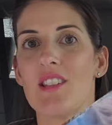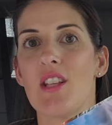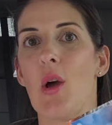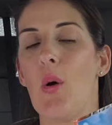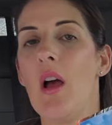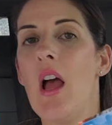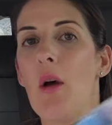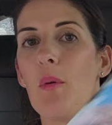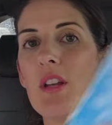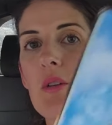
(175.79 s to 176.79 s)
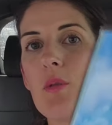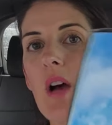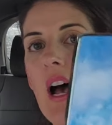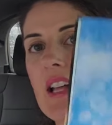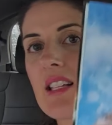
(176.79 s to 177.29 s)
So when you
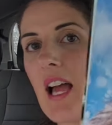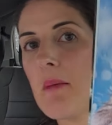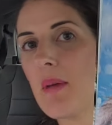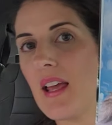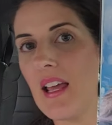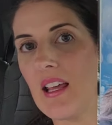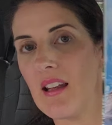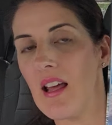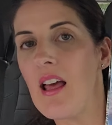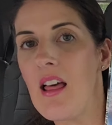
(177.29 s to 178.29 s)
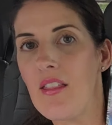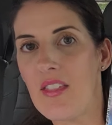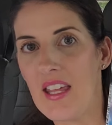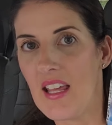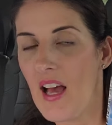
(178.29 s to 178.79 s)
type in
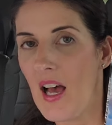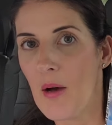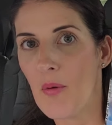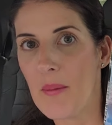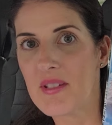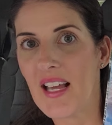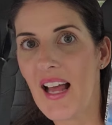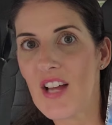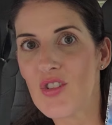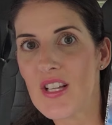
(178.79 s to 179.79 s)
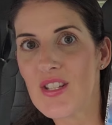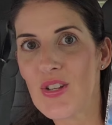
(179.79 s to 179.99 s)
the website address,